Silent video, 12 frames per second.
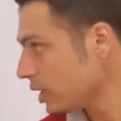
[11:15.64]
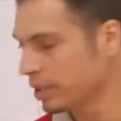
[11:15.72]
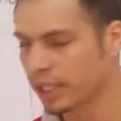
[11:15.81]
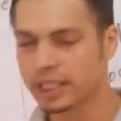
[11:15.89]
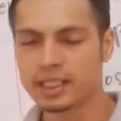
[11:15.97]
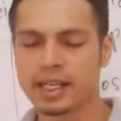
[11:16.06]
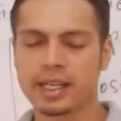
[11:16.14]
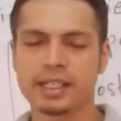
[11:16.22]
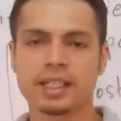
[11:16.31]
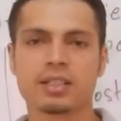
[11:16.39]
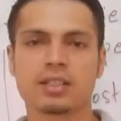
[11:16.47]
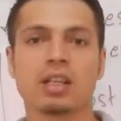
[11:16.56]
the other, it
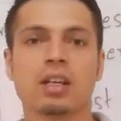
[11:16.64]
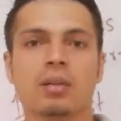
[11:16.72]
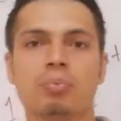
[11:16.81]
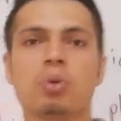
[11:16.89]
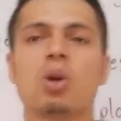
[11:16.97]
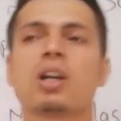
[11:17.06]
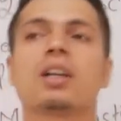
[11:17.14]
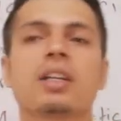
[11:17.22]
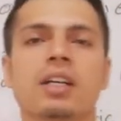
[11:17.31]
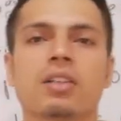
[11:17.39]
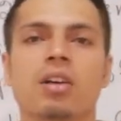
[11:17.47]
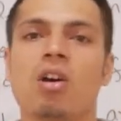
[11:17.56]
is a poor
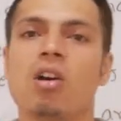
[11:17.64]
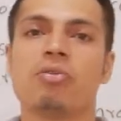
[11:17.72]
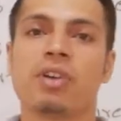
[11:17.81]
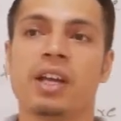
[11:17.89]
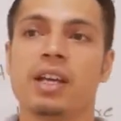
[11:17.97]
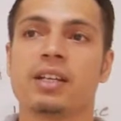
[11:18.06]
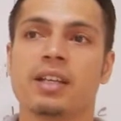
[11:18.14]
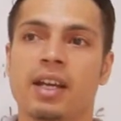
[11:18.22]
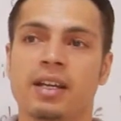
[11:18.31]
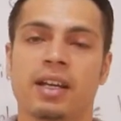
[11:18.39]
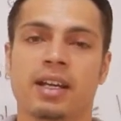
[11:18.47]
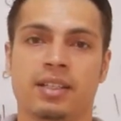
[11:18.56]
conductor of heat
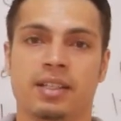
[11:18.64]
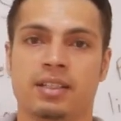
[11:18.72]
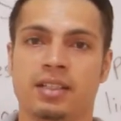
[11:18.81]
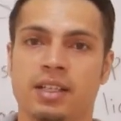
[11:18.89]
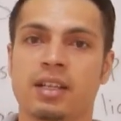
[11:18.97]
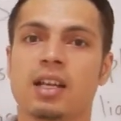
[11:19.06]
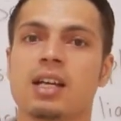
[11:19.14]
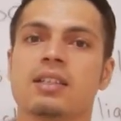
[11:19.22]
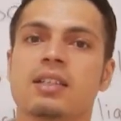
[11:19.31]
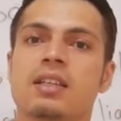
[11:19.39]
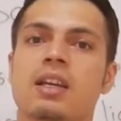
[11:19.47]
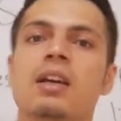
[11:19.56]
and electricity.
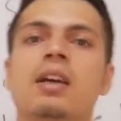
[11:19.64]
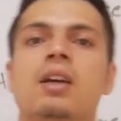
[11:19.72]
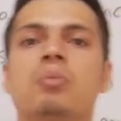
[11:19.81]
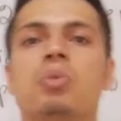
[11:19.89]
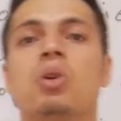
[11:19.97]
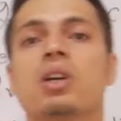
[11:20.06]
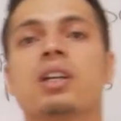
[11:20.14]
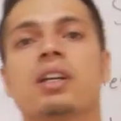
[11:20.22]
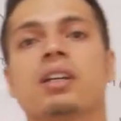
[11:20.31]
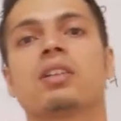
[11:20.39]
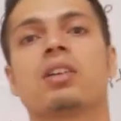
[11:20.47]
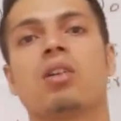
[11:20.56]
Glass is a poor
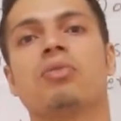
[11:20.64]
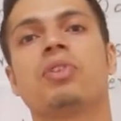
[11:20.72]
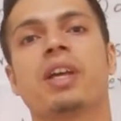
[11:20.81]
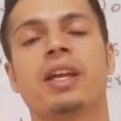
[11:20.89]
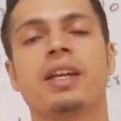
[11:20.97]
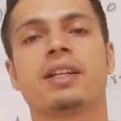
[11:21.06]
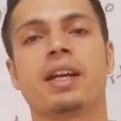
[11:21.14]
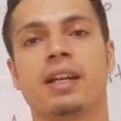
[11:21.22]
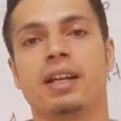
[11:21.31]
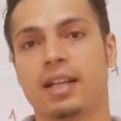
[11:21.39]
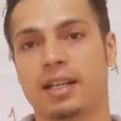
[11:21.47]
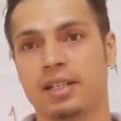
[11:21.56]
conductor of heat and
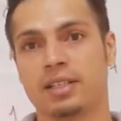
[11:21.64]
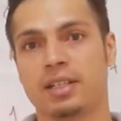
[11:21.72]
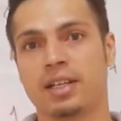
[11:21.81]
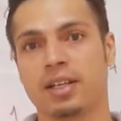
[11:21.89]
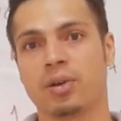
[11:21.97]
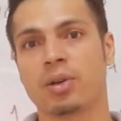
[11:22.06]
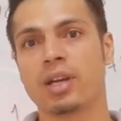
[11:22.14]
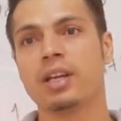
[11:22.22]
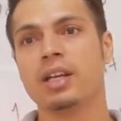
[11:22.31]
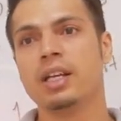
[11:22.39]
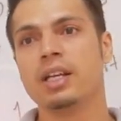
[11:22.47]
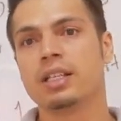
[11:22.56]
electricity,
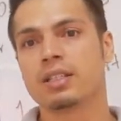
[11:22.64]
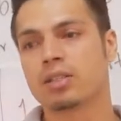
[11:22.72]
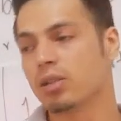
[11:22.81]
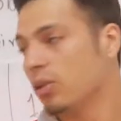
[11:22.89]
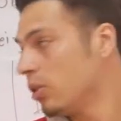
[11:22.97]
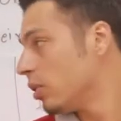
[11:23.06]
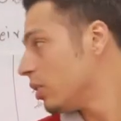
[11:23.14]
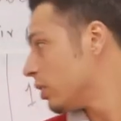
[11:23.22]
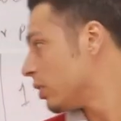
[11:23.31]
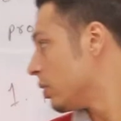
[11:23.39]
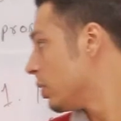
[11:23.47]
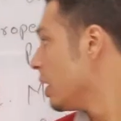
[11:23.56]
okay.
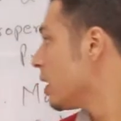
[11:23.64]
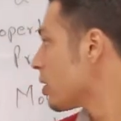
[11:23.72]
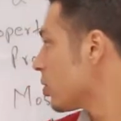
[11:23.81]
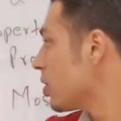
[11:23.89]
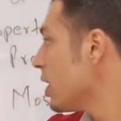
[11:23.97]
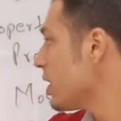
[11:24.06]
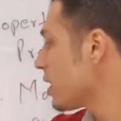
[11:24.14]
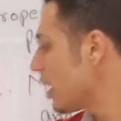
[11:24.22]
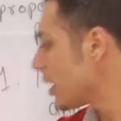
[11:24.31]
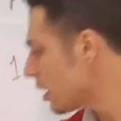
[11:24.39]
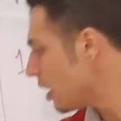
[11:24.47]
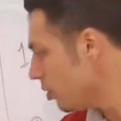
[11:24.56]
So these
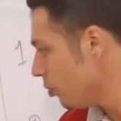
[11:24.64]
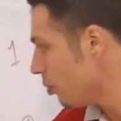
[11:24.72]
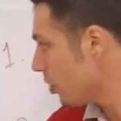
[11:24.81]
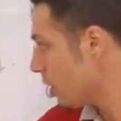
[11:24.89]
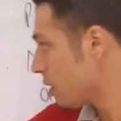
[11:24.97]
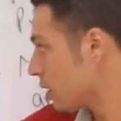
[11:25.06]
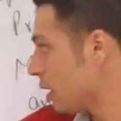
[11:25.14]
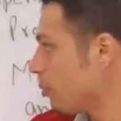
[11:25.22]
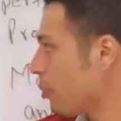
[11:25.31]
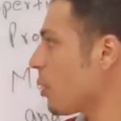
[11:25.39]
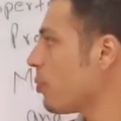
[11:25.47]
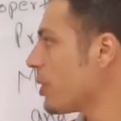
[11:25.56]
are the
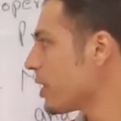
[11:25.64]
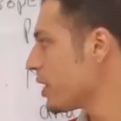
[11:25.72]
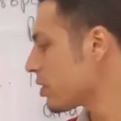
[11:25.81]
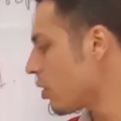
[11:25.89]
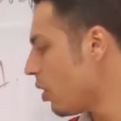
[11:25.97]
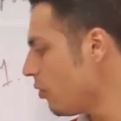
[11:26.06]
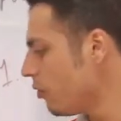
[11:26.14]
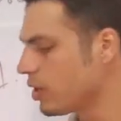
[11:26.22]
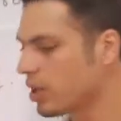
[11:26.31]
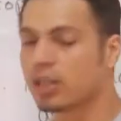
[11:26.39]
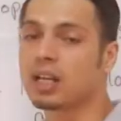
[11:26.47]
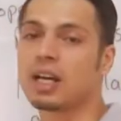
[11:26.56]
some properties
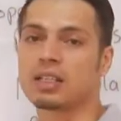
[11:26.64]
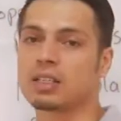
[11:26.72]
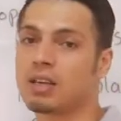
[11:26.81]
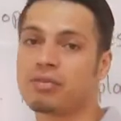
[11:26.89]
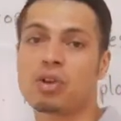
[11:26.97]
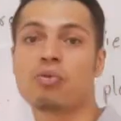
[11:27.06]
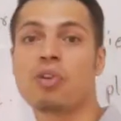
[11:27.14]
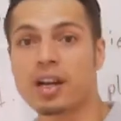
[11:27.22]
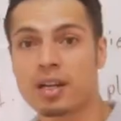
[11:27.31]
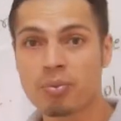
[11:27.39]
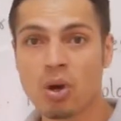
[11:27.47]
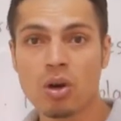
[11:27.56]
of glass. If you
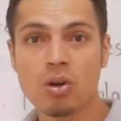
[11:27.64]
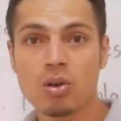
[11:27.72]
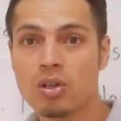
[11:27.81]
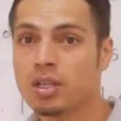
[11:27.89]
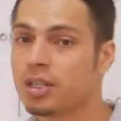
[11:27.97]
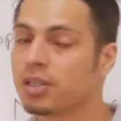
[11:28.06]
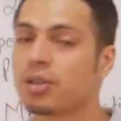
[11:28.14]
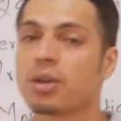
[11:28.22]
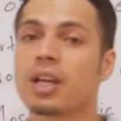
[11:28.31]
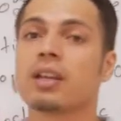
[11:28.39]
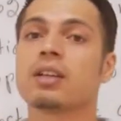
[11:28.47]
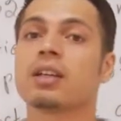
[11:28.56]
find more, you
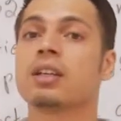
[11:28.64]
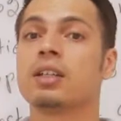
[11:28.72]
can